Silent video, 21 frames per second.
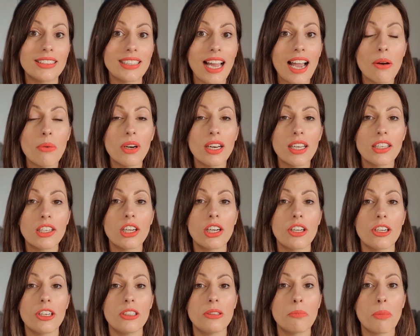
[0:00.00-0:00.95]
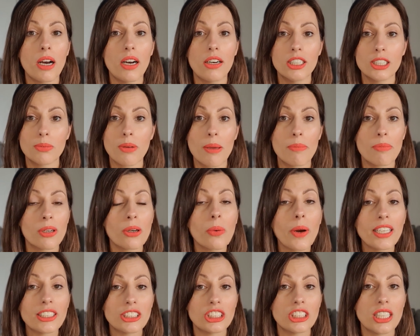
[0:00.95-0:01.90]
that will include past paper
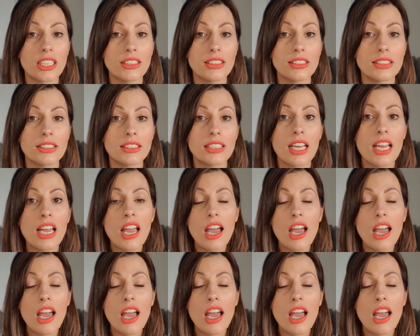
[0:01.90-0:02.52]
questions.